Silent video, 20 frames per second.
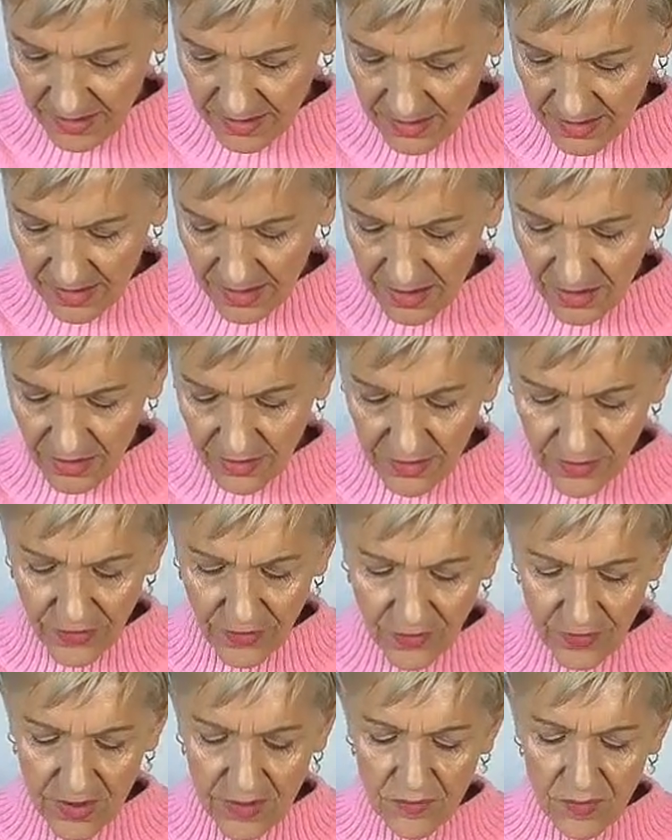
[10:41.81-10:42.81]
You got the
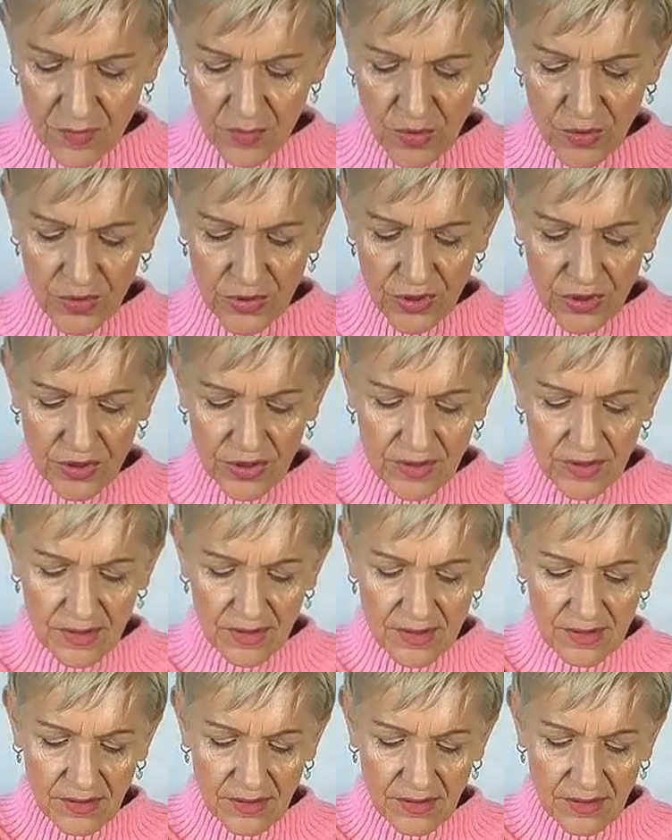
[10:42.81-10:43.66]
three of emotions.